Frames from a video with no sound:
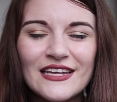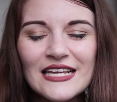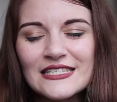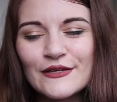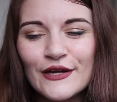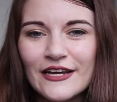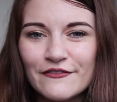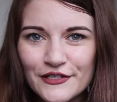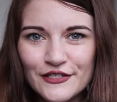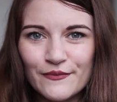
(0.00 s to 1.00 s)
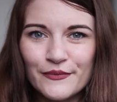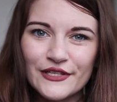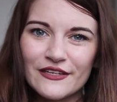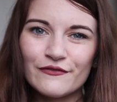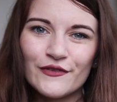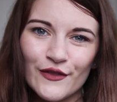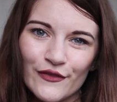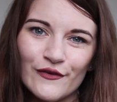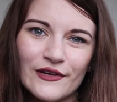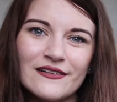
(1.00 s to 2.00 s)
It's okay if you don't believe that
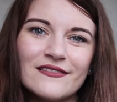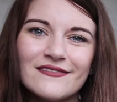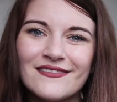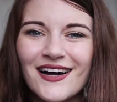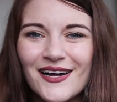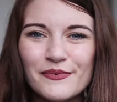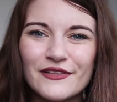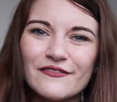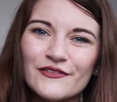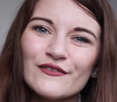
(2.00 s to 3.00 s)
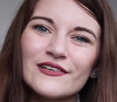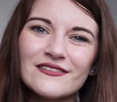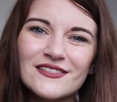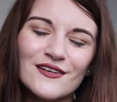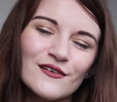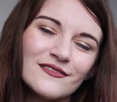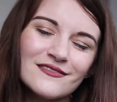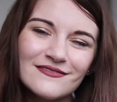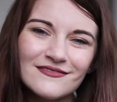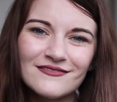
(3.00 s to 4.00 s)
they're real. I believe they're real, so
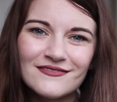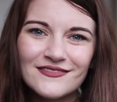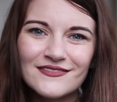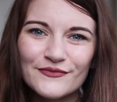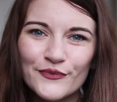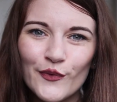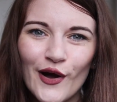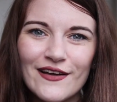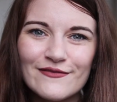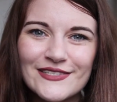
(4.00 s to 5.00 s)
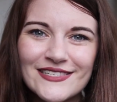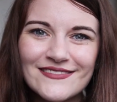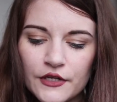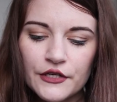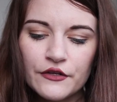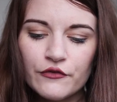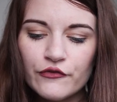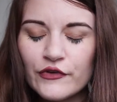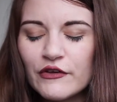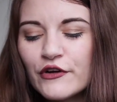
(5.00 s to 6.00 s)
whatevs.
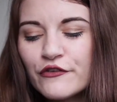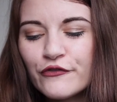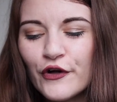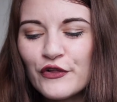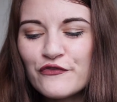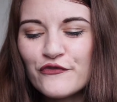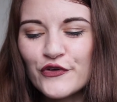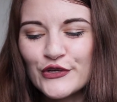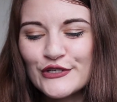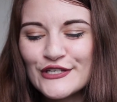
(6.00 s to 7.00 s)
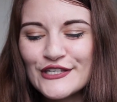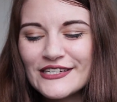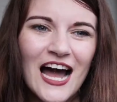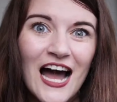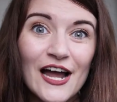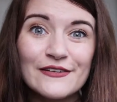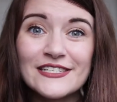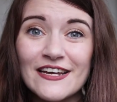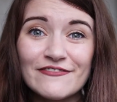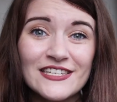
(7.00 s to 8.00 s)
Favorite fall food? I would
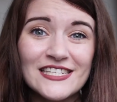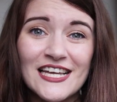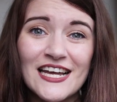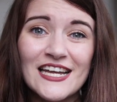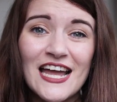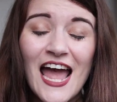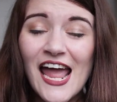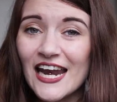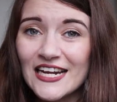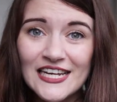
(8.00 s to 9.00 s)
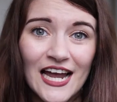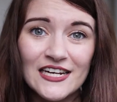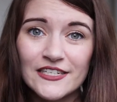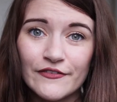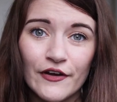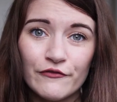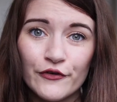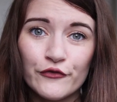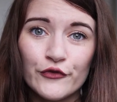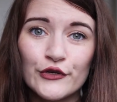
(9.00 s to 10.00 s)
definitely say any kind of
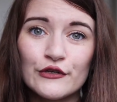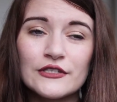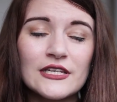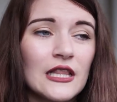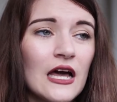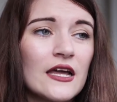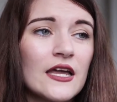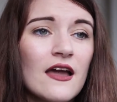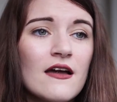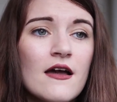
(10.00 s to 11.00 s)
comfort food like